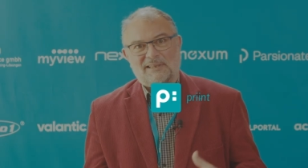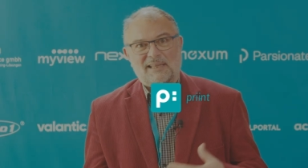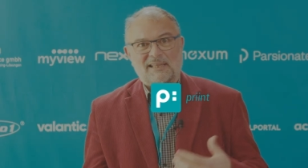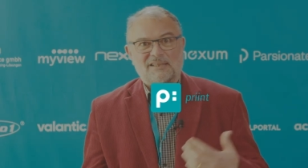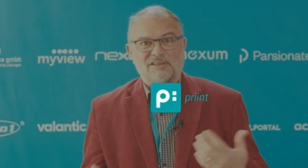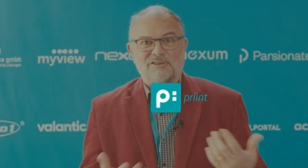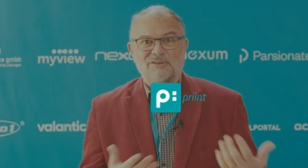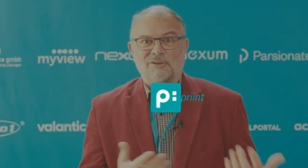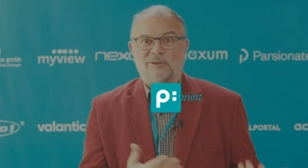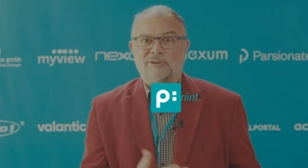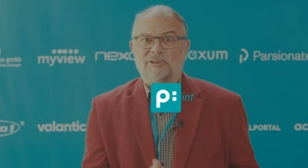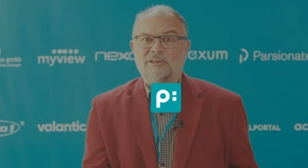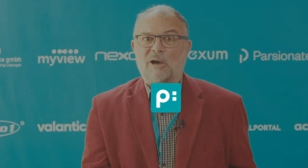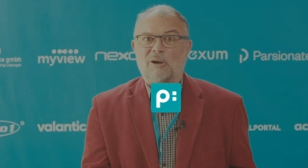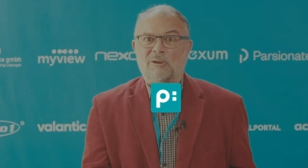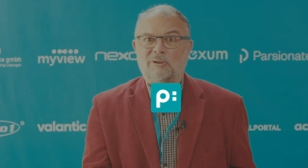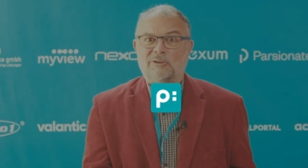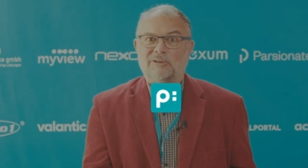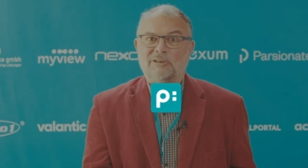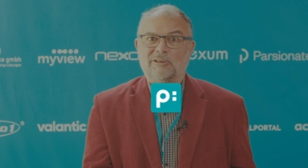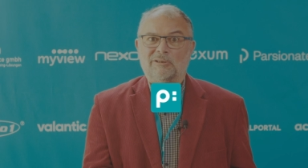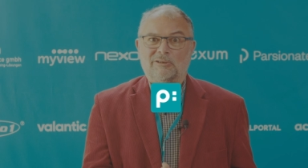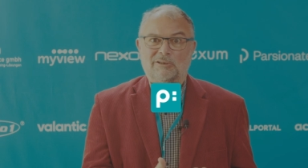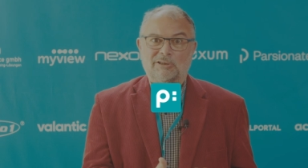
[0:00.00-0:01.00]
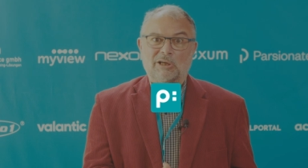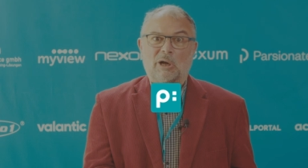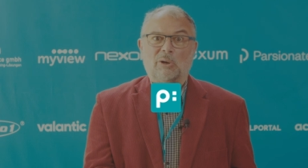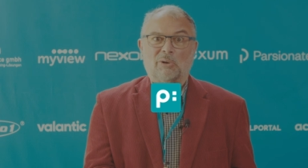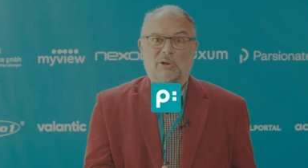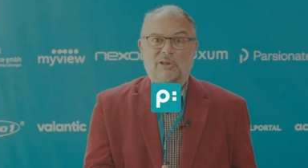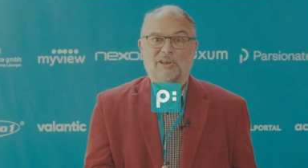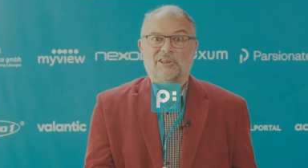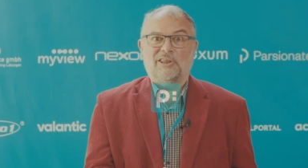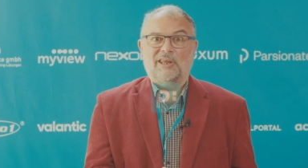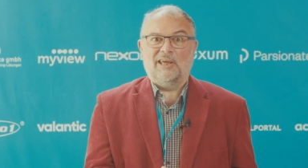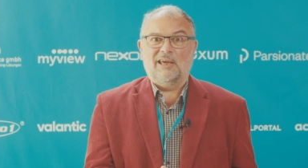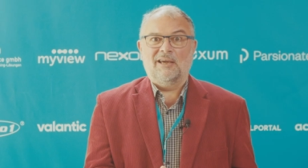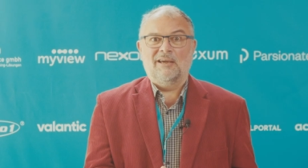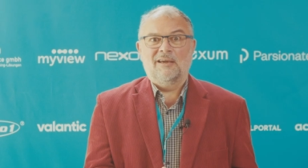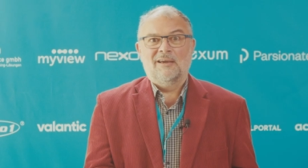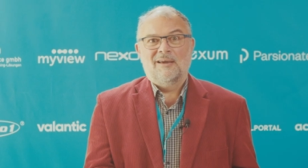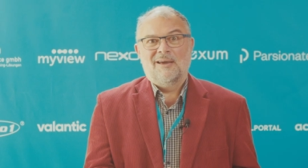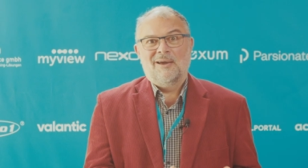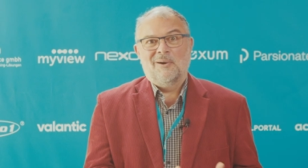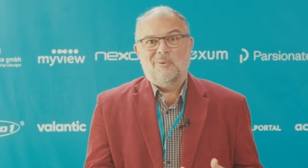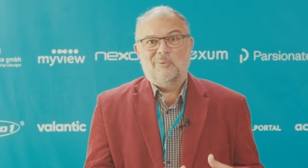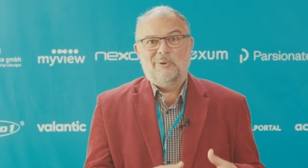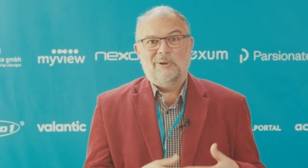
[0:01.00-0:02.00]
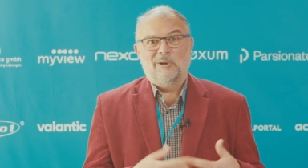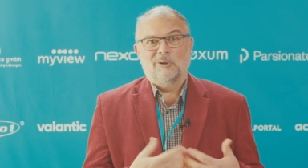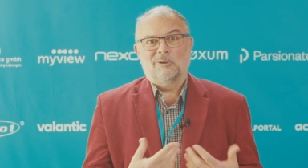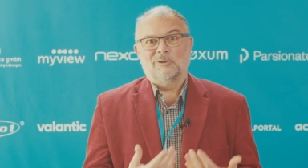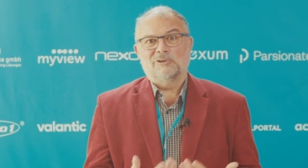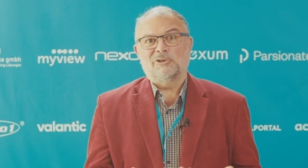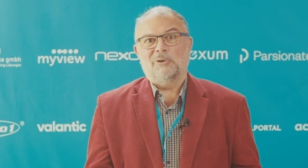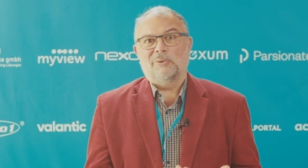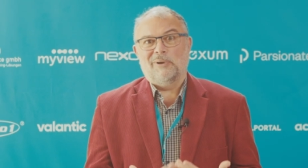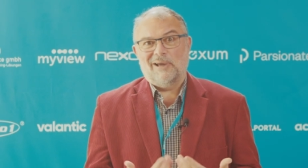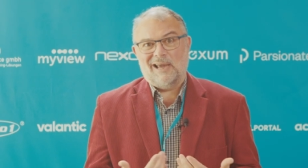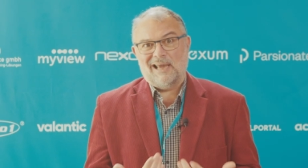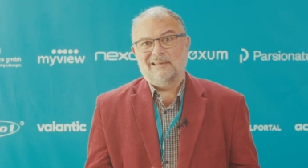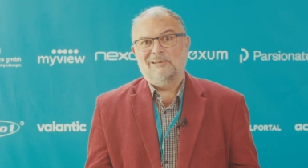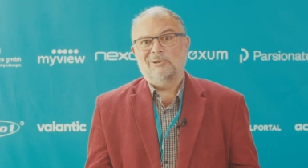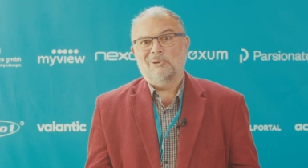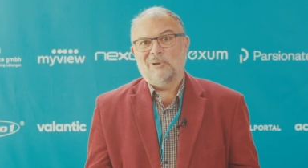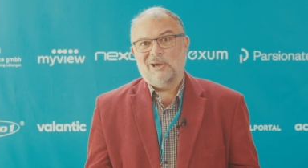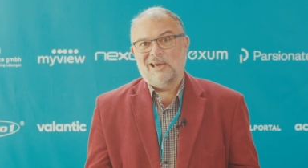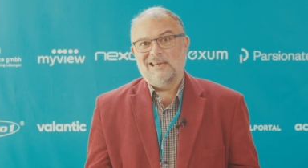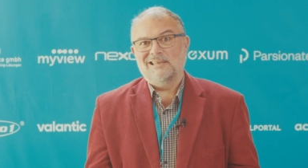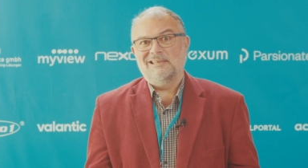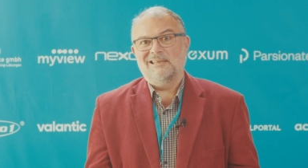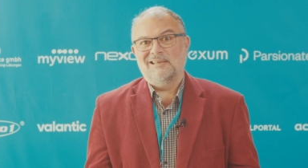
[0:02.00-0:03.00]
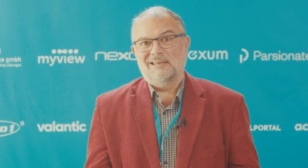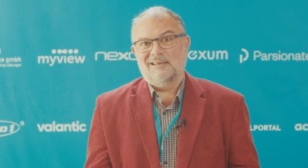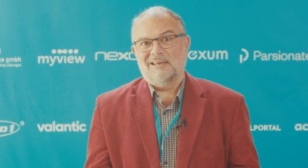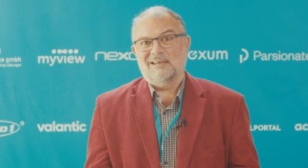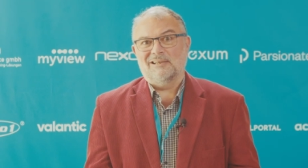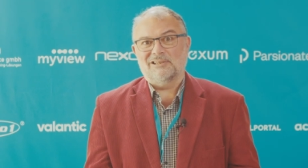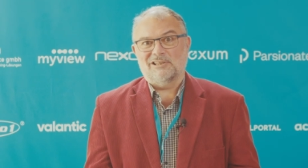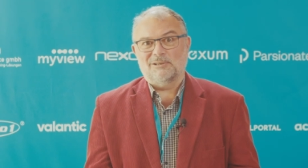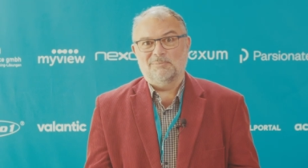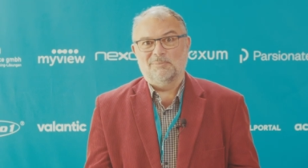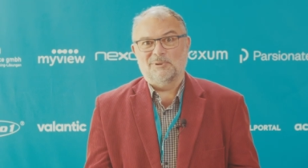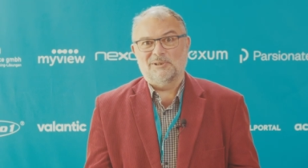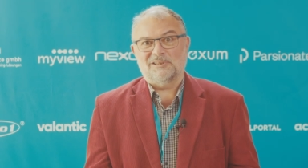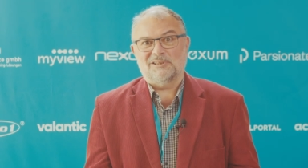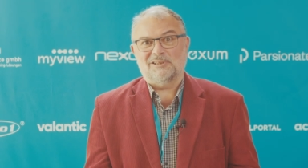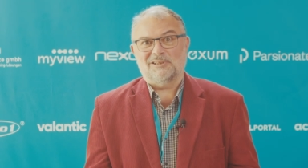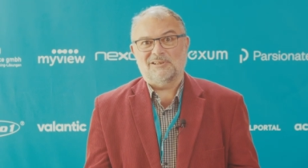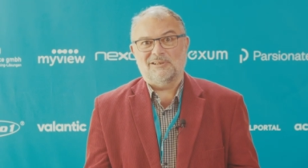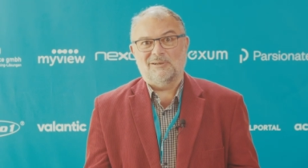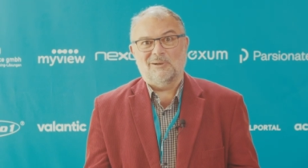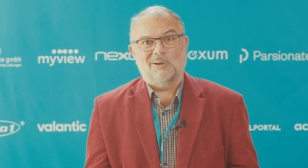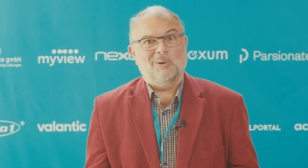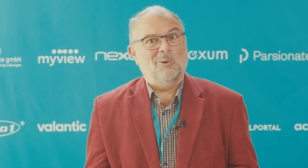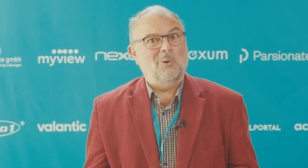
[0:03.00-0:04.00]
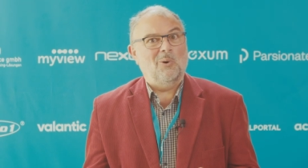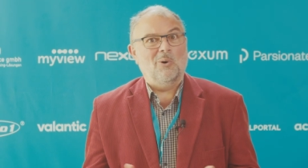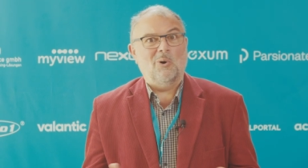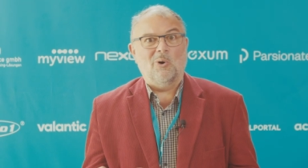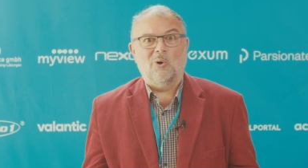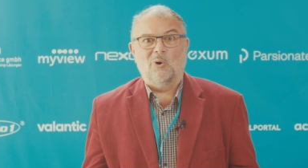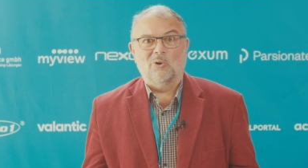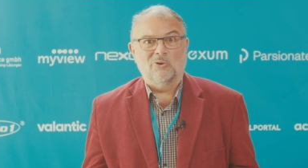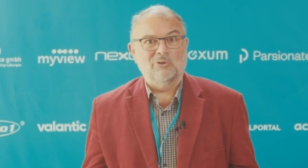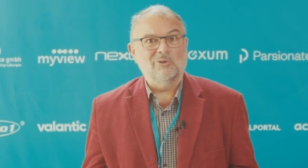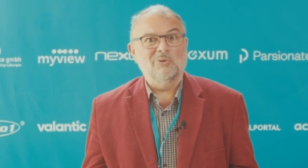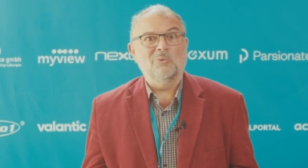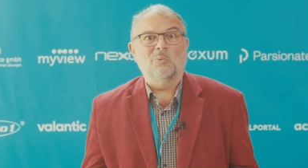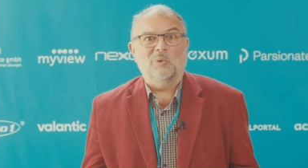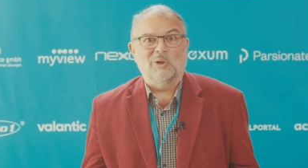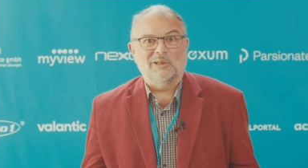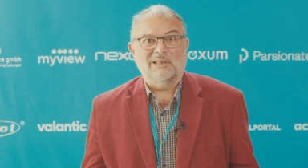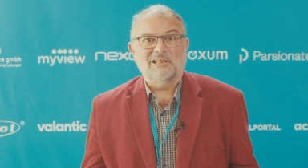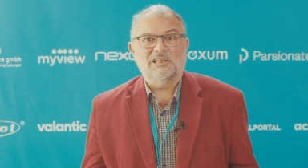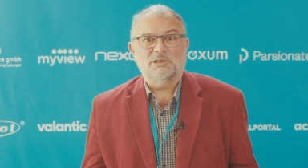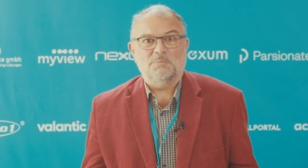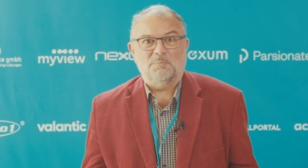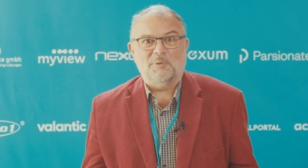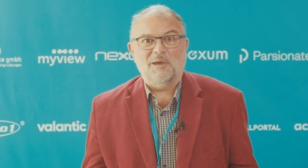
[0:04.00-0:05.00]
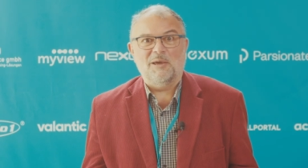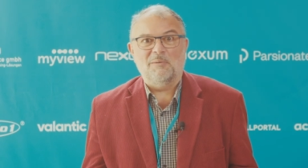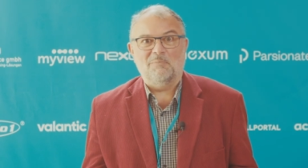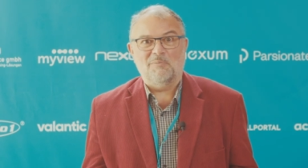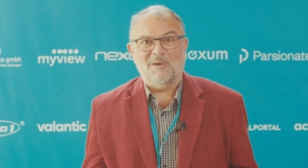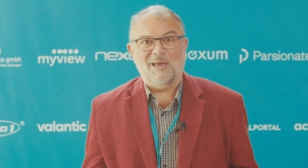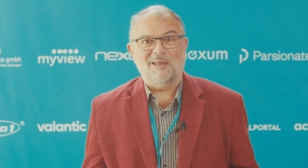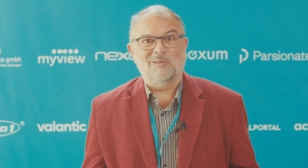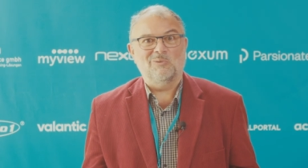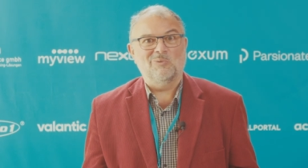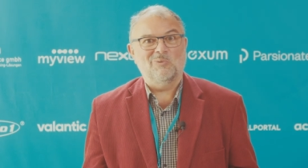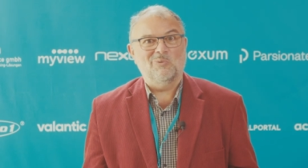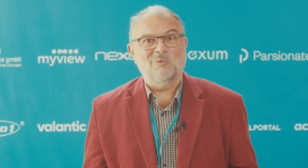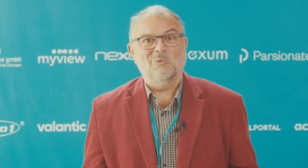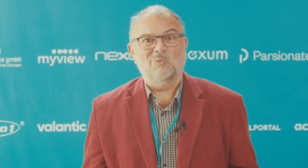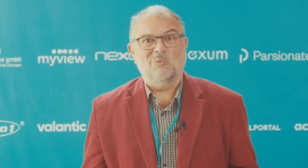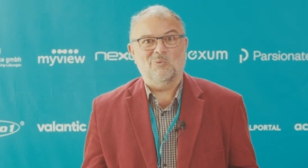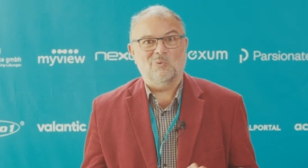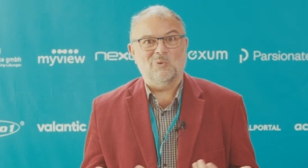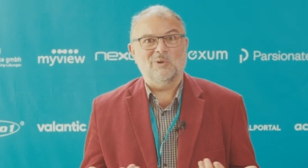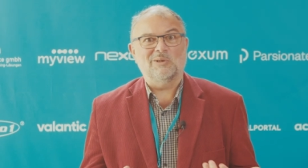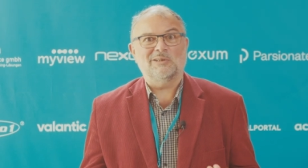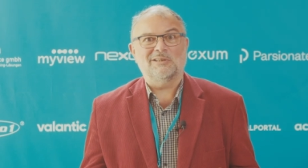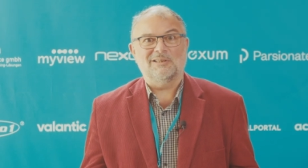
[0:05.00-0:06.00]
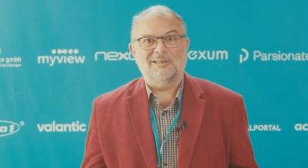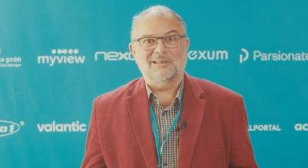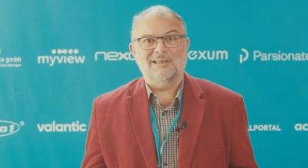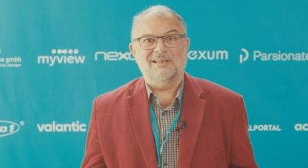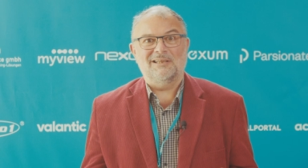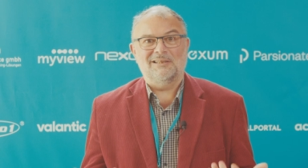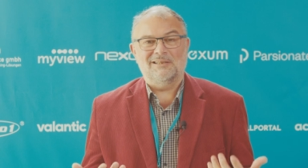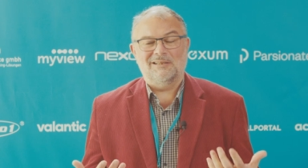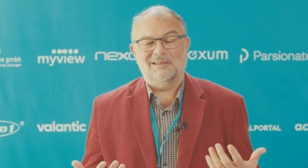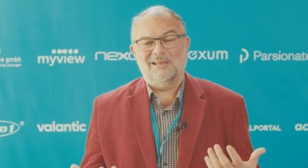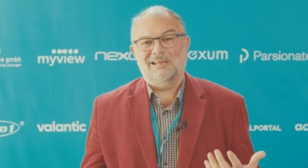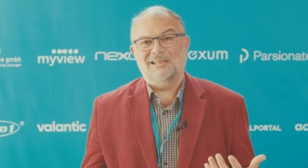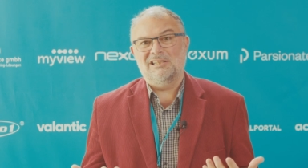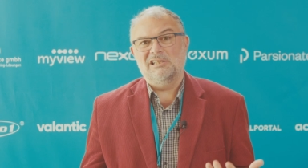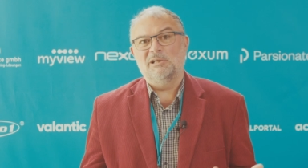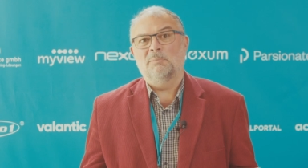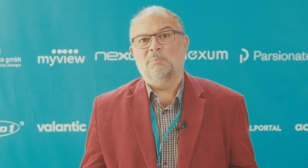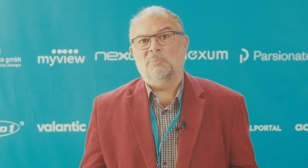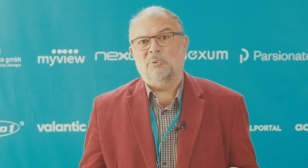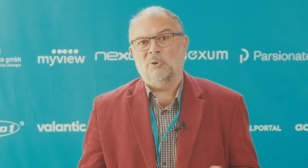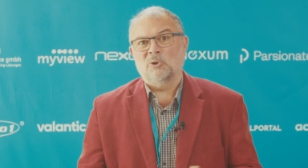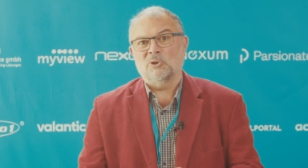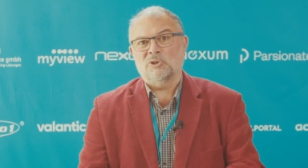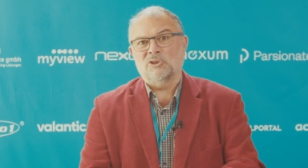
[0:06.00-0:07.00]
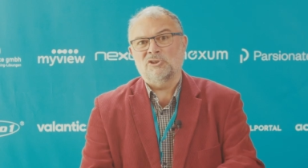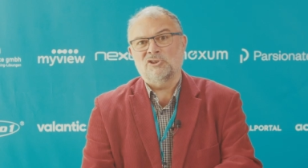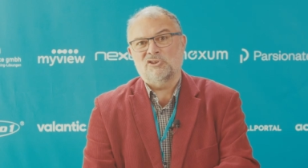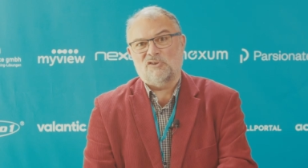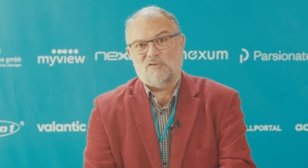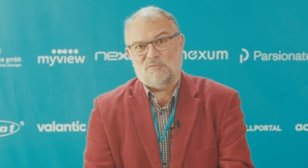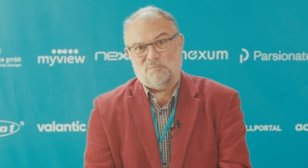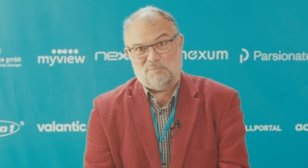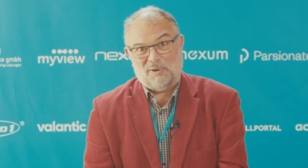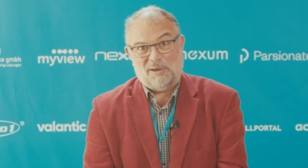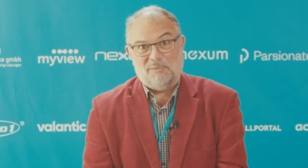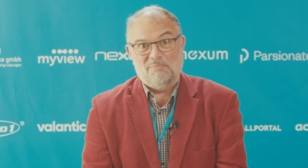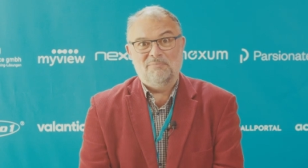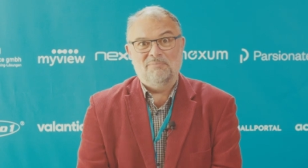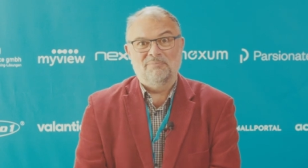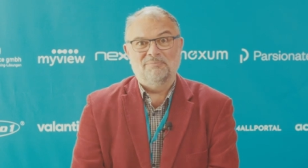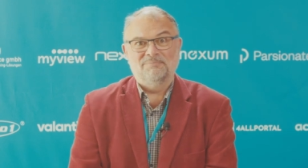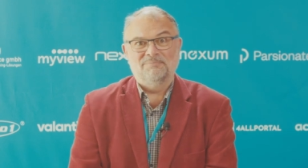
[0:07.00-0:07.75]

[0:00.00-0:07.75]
that's not the, on, the only thing. We're also educating customers on what is PIM and what is, is the importance of PIM.